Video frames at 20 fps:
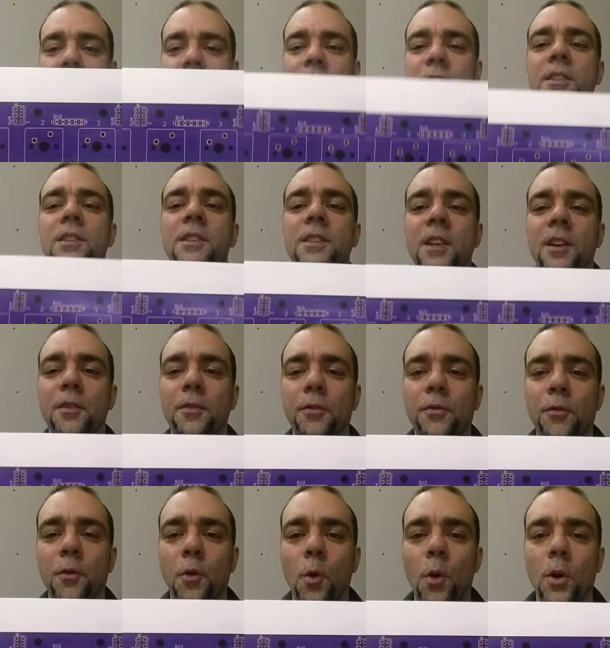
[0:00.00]
This is a
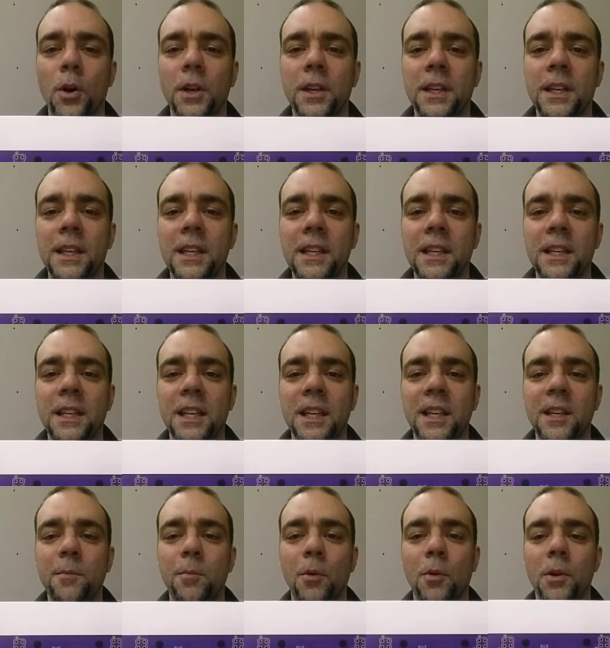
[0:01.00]
four key
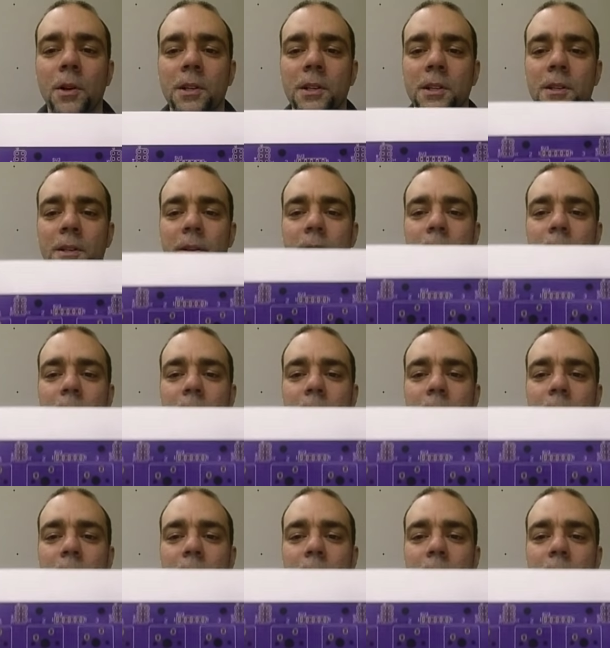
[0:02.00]
keyboard.